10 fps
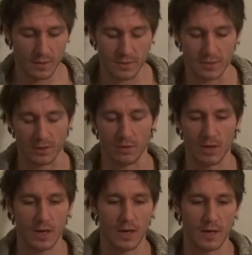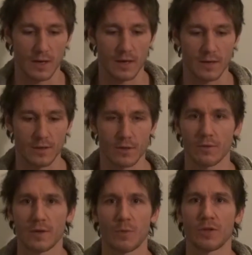So you know,
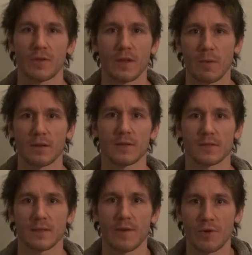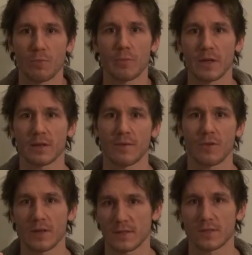when you think about this, every moment, every
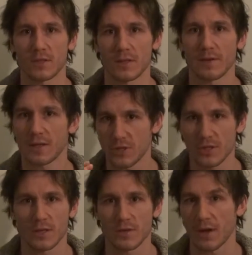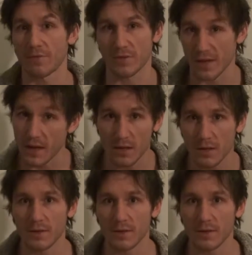decision that you have to take,